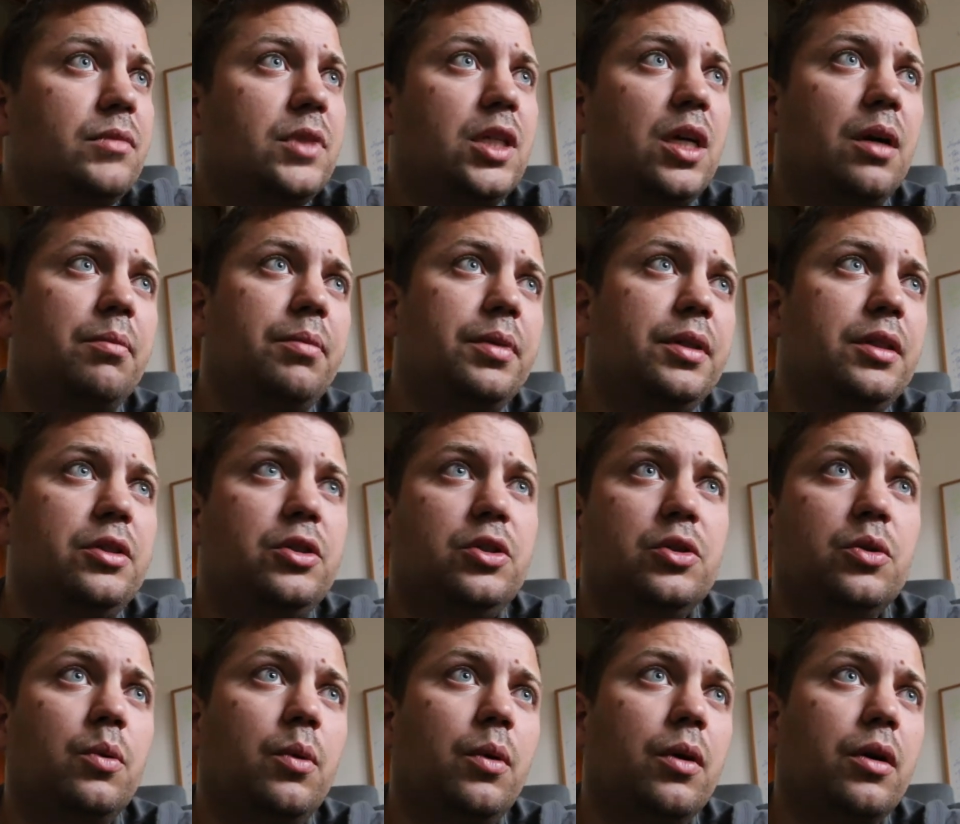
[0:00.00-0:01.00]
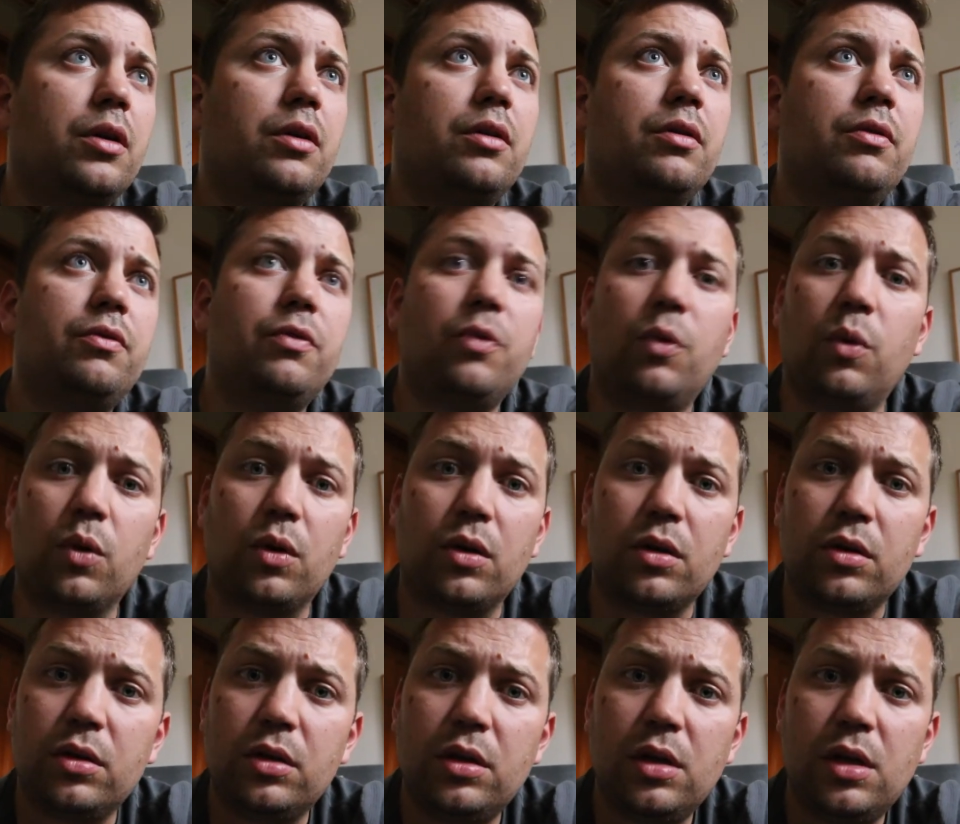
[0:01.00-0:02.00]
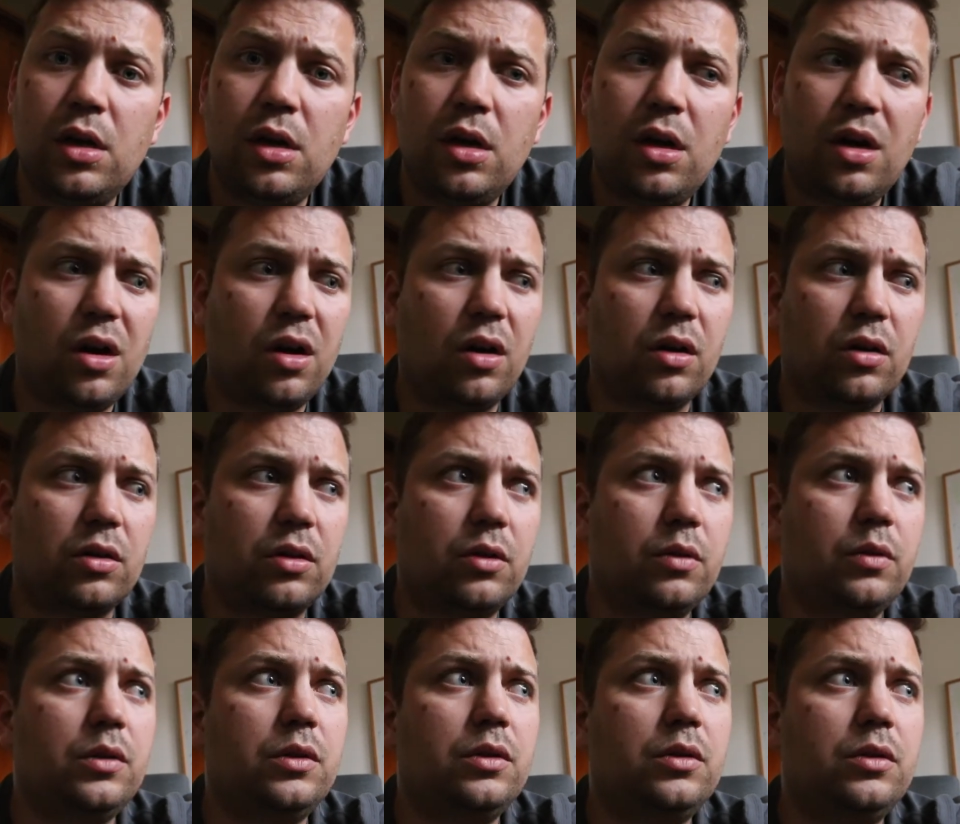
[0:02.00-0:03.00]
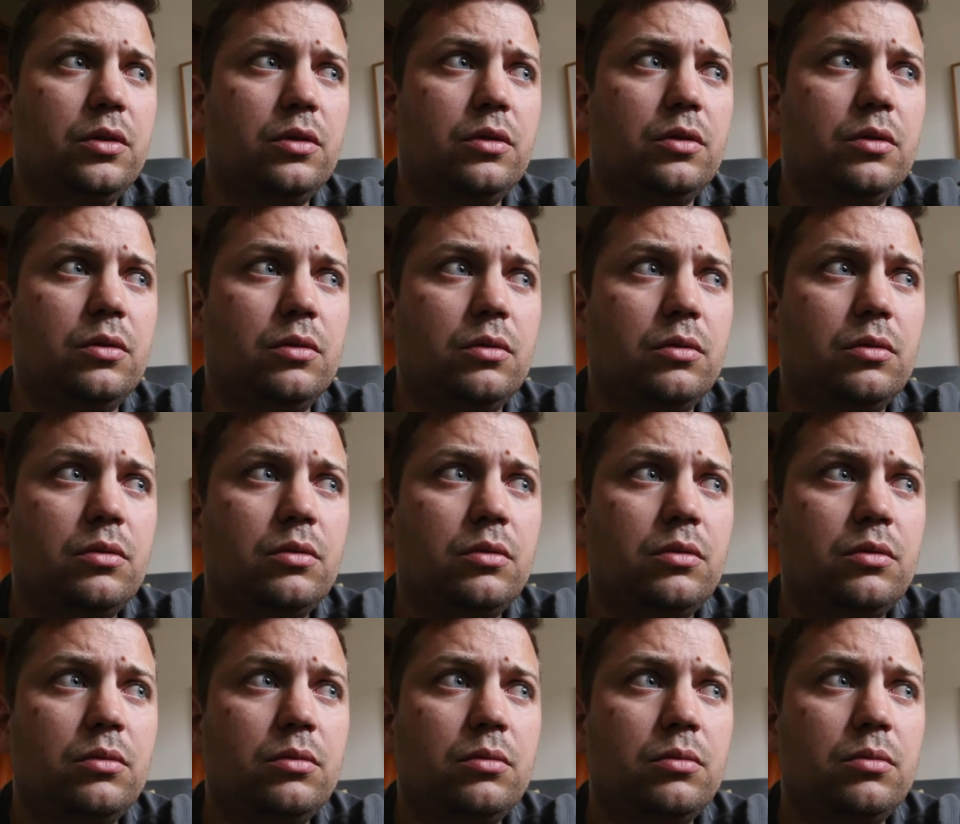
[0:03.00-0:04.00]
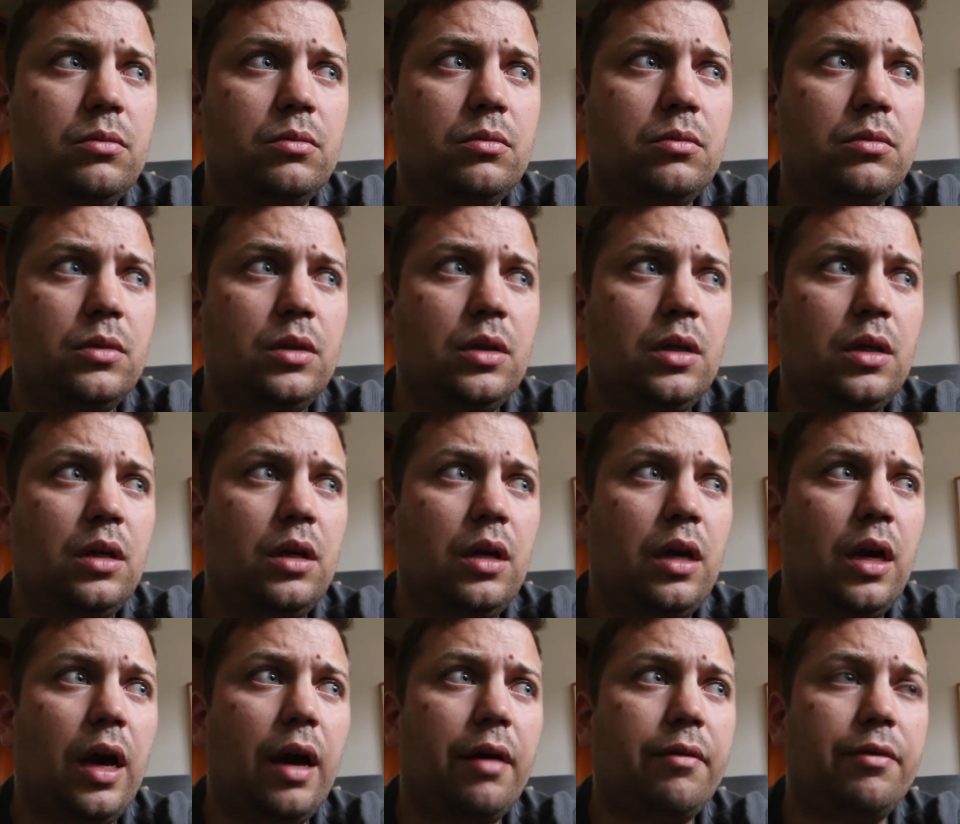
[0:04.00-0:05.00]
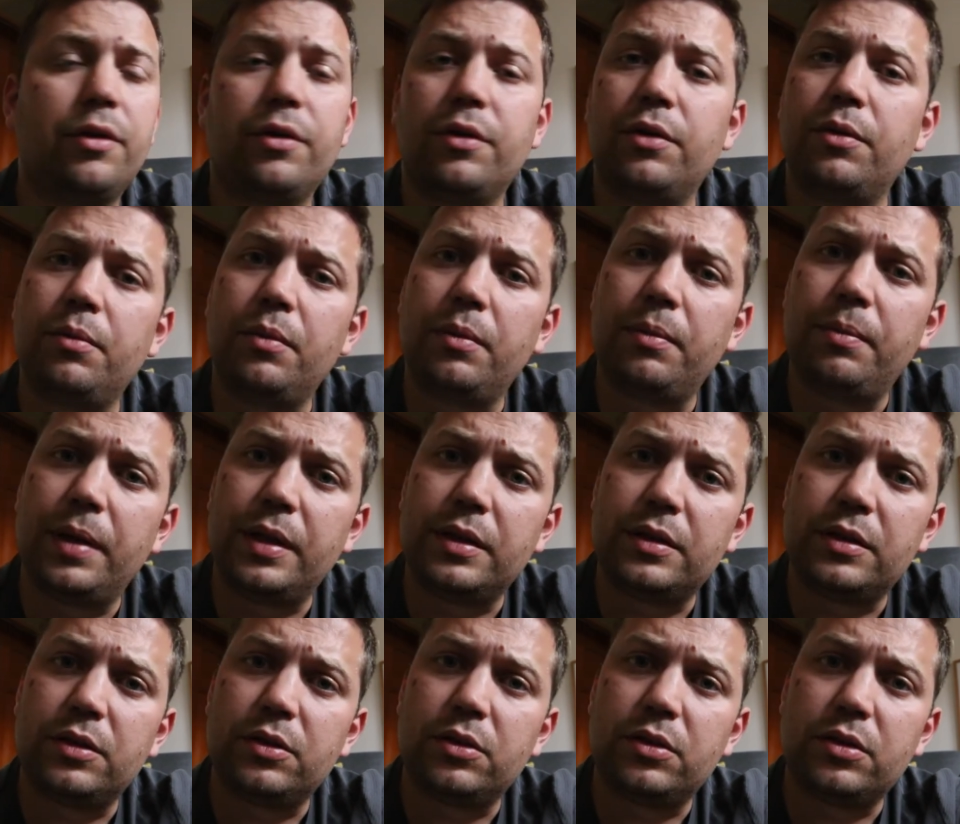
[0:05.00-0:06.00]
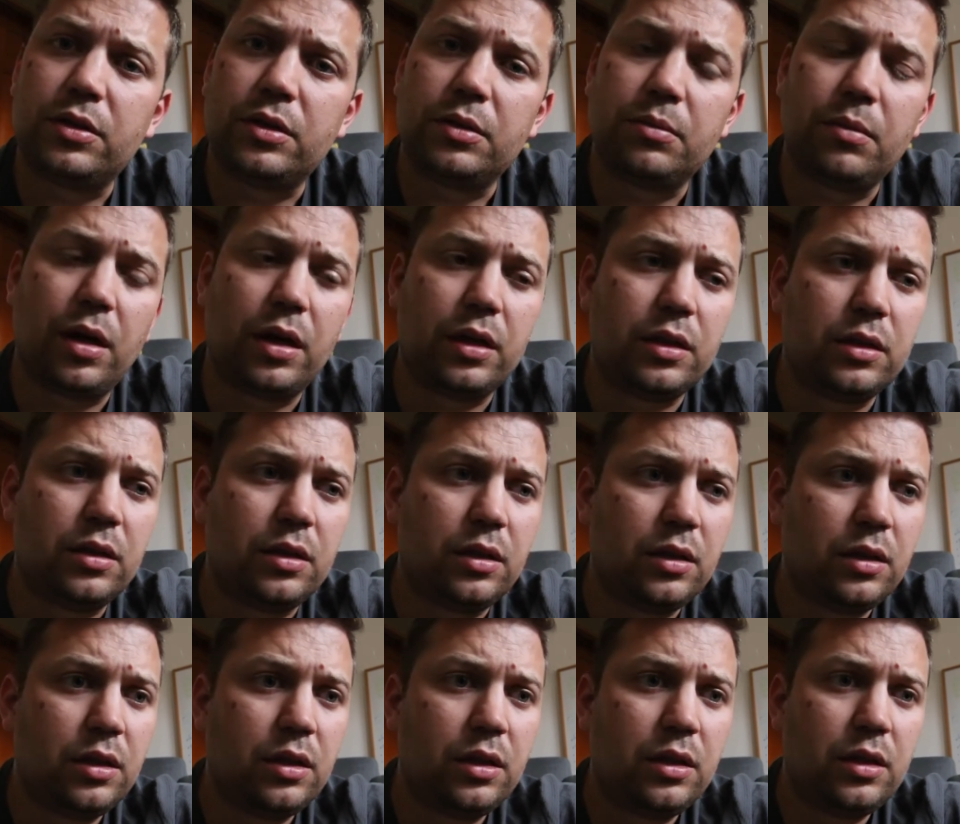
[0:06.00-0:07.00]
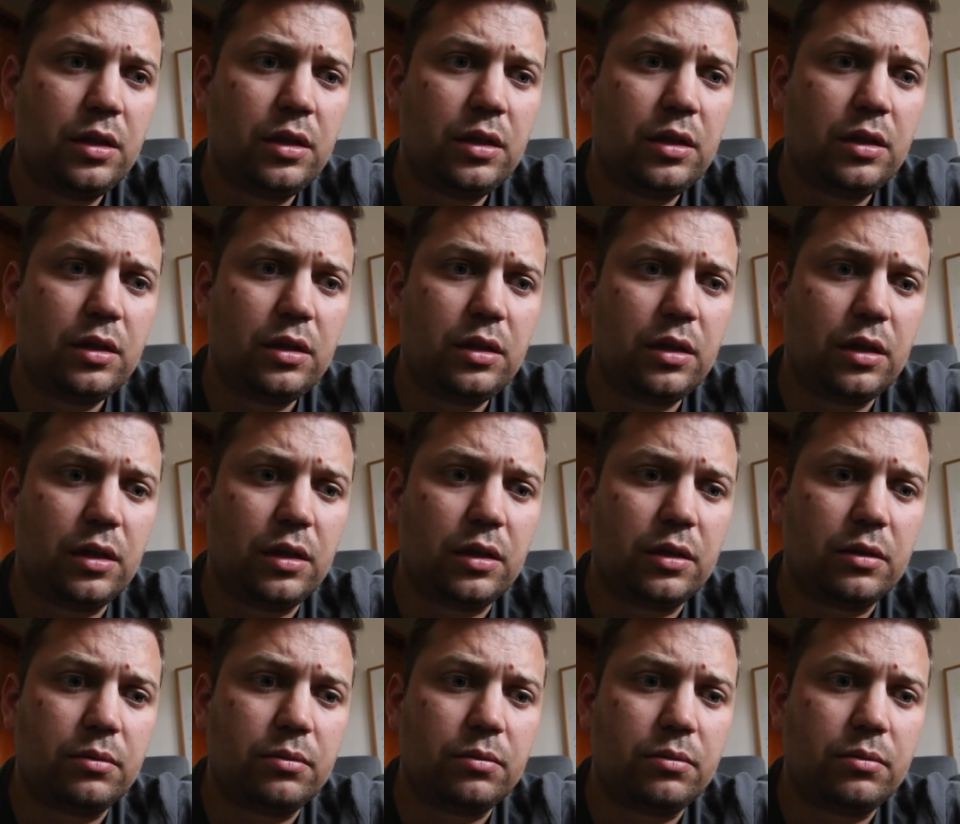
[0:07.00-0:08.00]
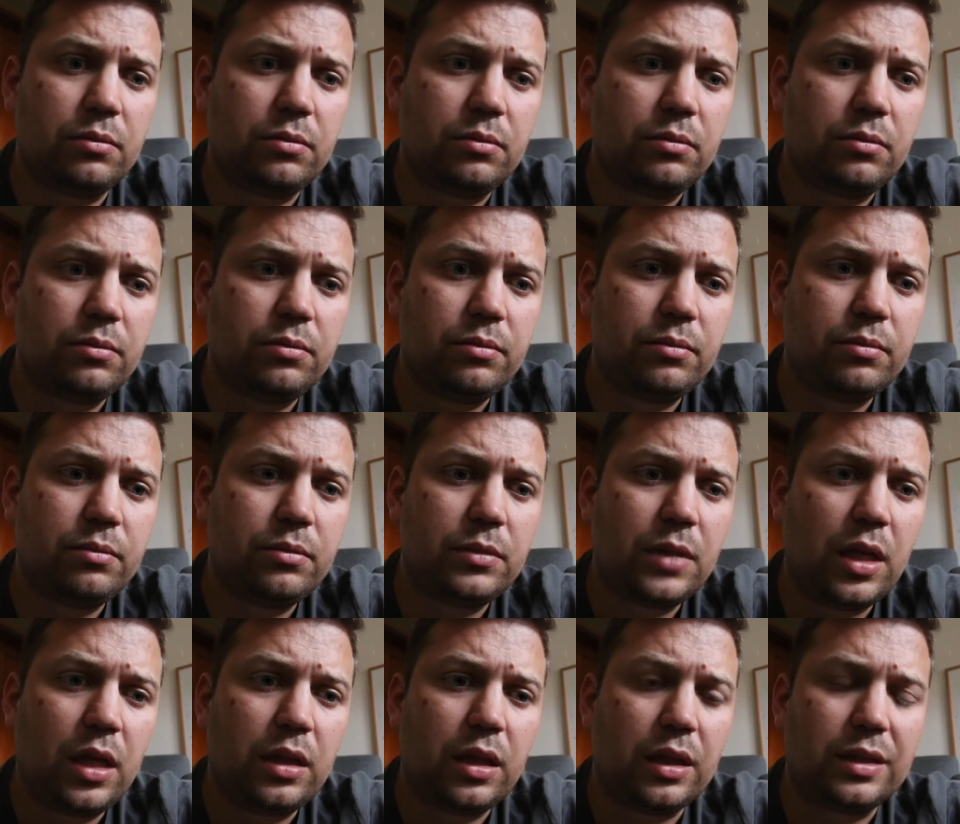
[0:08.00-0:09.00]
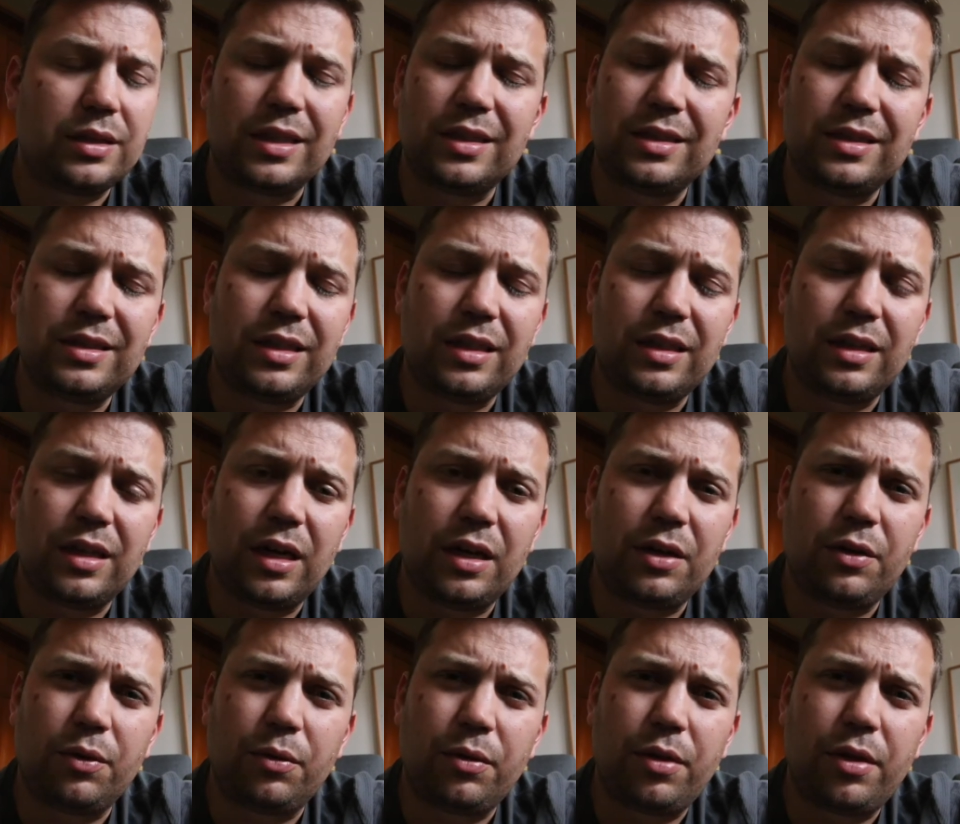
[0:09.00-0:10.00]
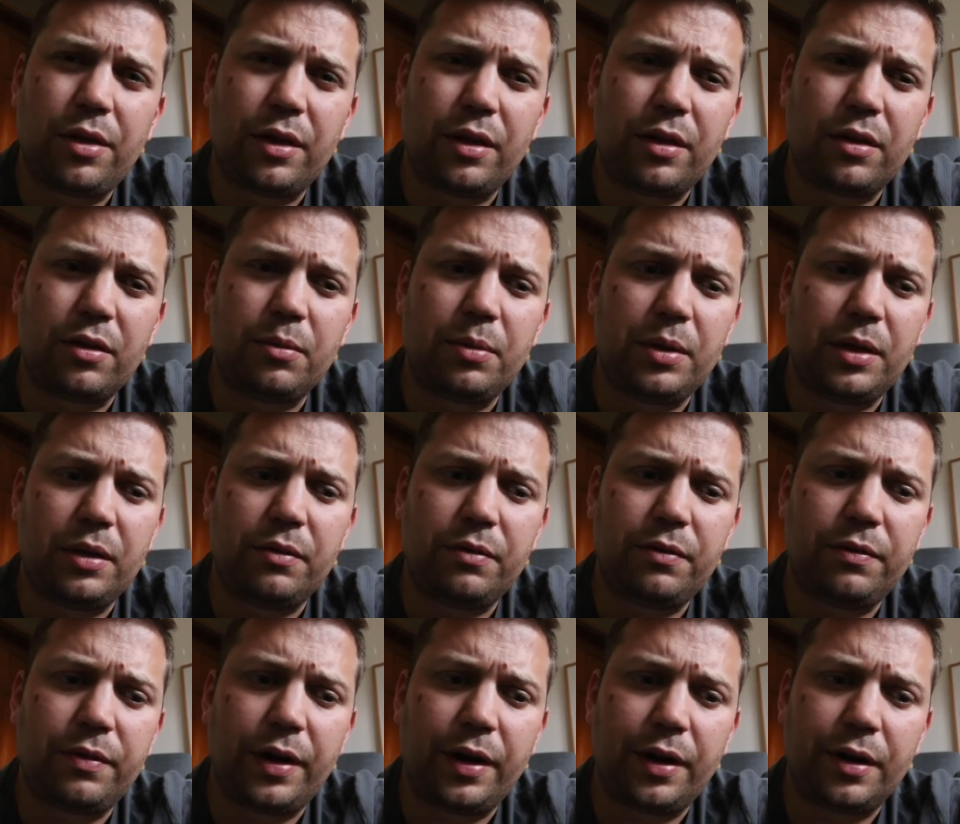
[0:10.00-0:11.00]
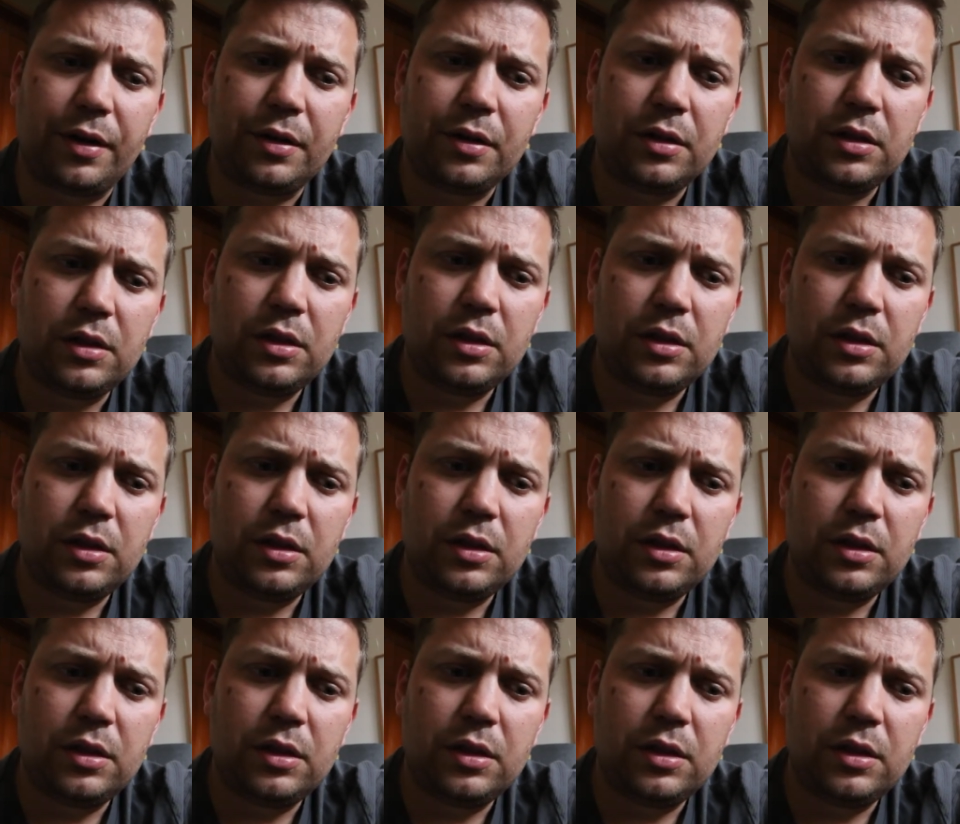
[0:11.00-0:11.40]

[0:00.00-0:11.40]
Companies you work for are going to have their own best interest in mind. That's not to say that I don't think they're being fair.